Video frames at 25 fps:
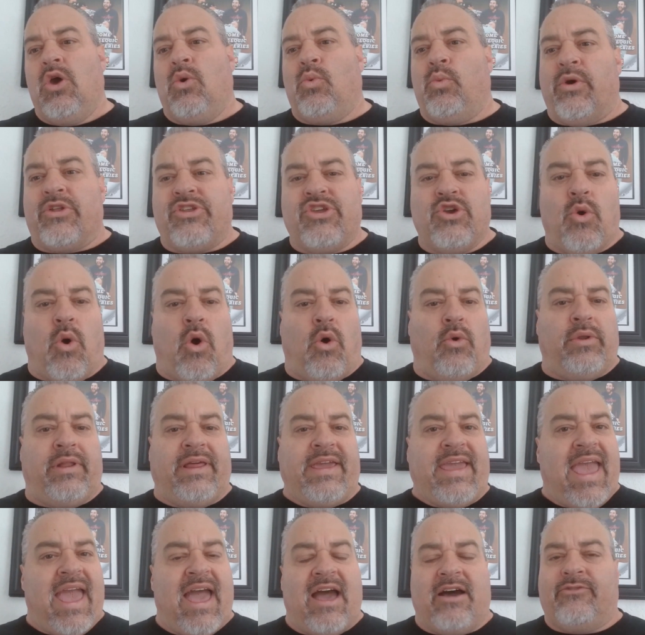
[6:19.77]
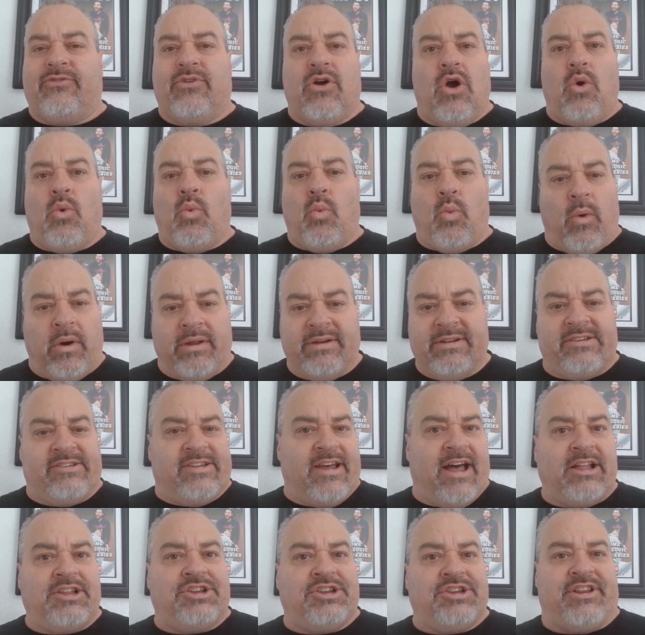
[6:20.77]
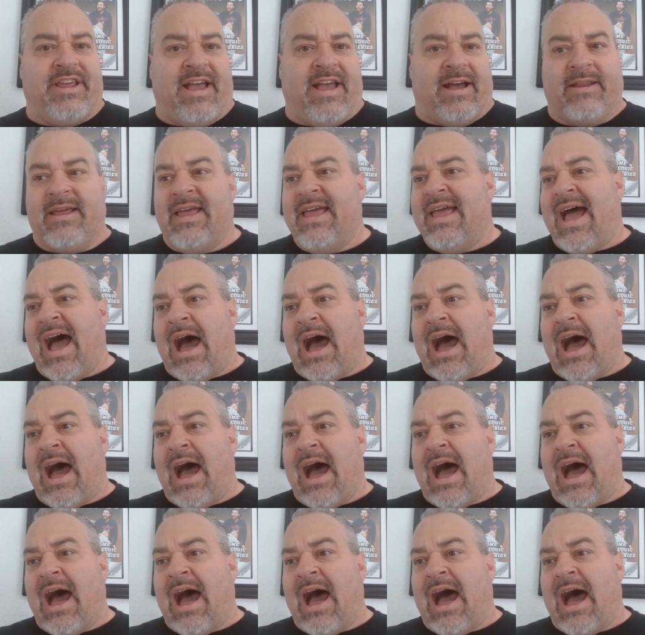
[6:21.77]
when you only have one touchdown?